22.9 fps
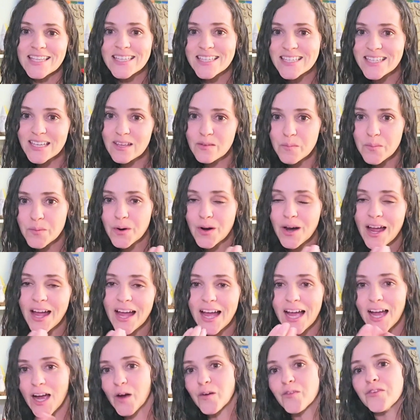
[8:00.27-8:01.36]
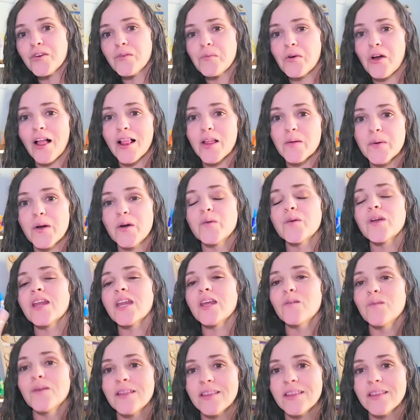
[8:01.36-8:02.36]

the zebra, out from All About Reading.